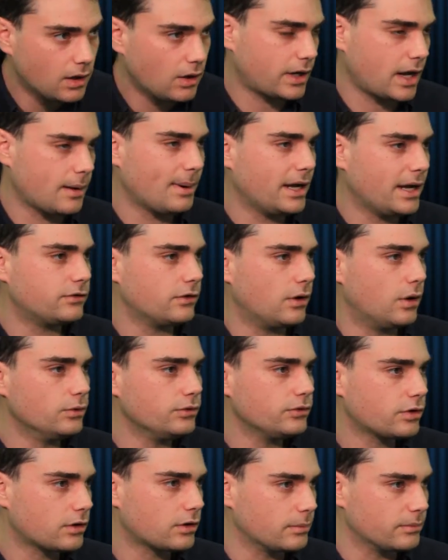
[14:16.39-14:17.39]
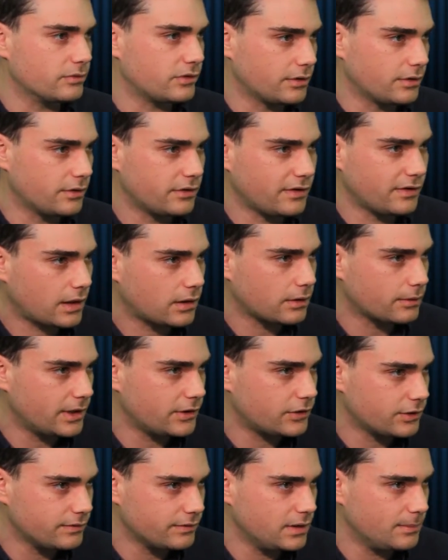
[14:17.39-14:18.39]
okay, by its own terms, under the
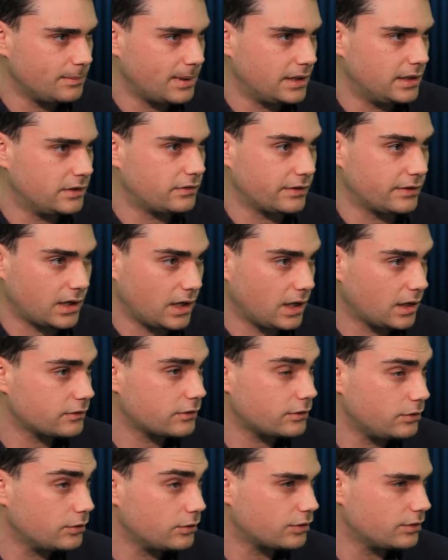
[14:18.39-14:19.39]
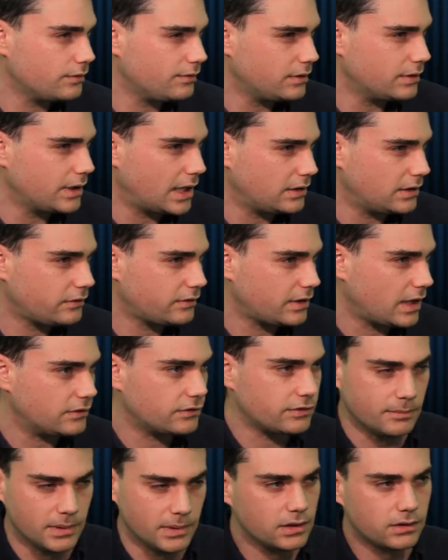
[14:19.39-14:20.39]
Declaration of Independence and the Constitution of the United
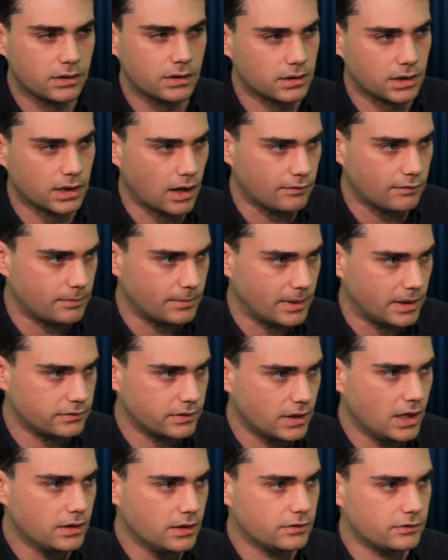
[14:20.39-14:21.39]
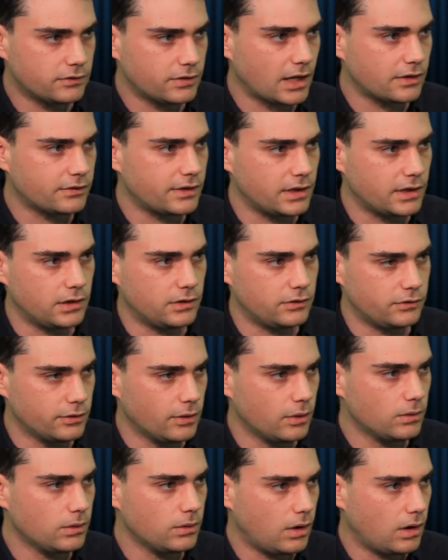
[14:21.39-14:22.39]
States. The minute that the government decides that it is
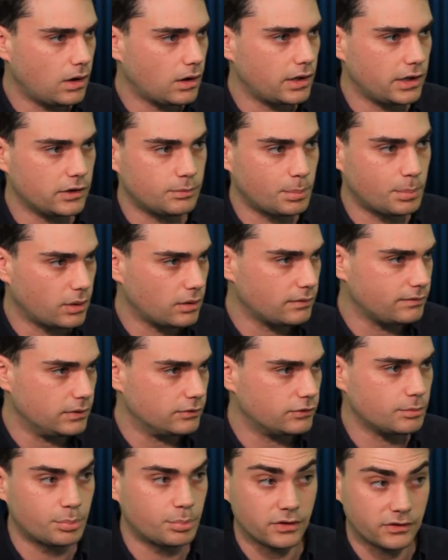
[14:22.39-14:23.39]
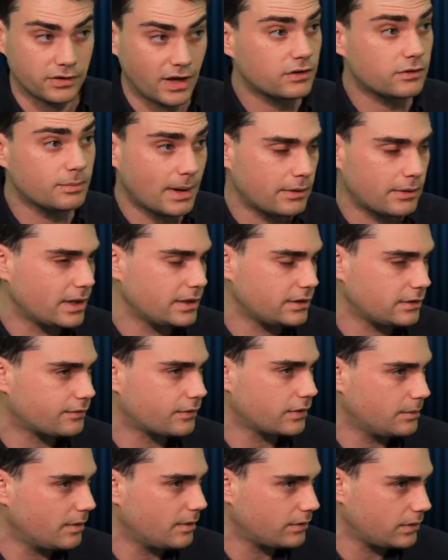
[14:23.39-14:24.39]
no longer its purview to protect my right to
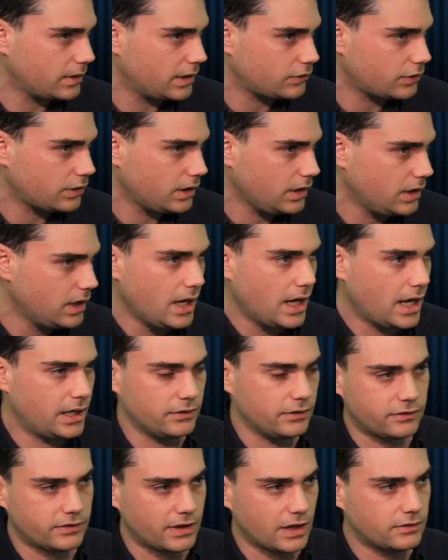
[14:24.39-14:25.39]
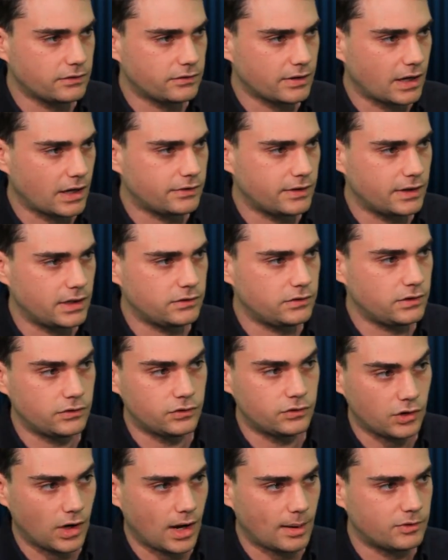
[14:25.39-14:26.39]
freedom of religion, and instead decides that it's
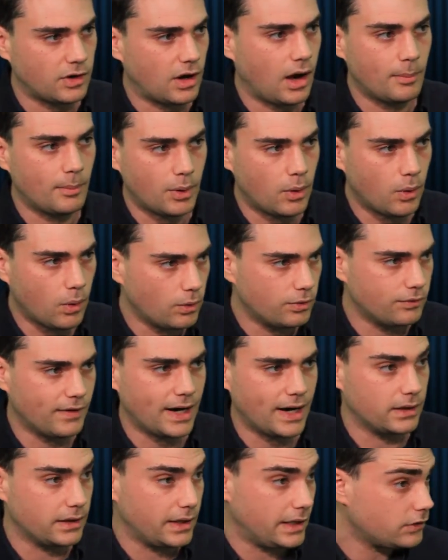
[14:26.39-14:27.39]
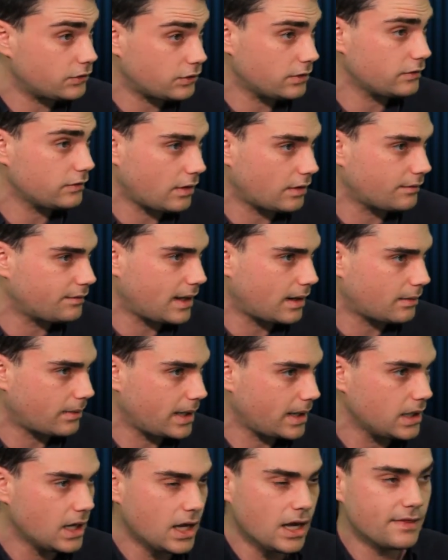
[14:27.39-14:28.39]
its job to uphold violations of that
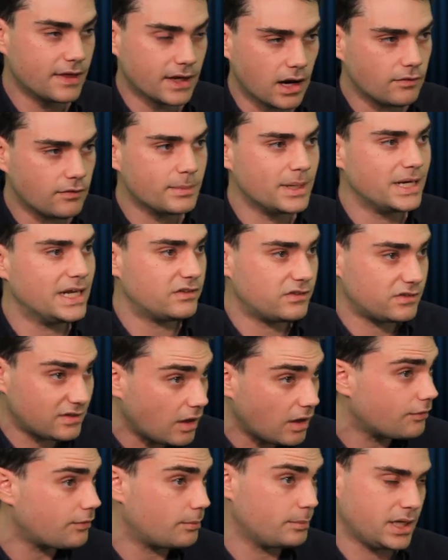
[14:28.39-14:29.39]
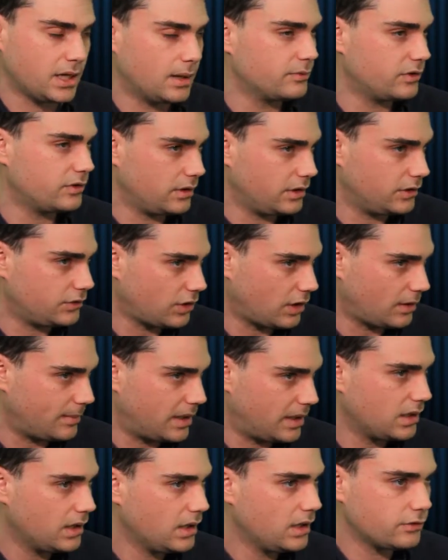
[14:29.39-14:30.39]
right, the government itself becomes
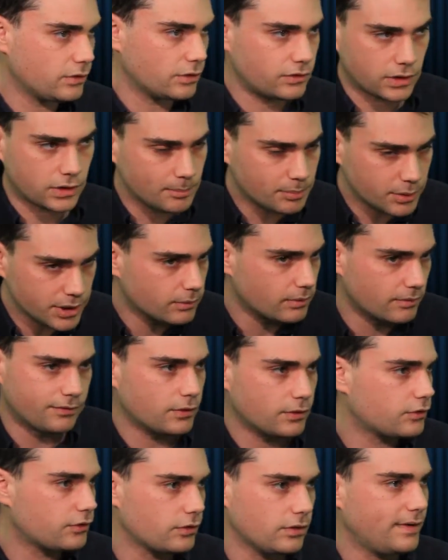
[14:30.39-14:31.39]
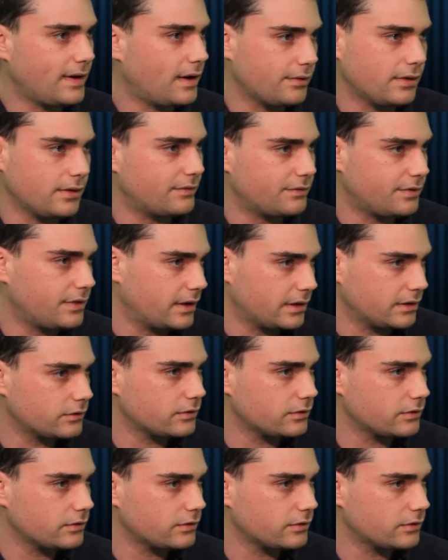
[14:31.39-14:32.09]
illegitimate. So it's a complete reversal of how the left thinks.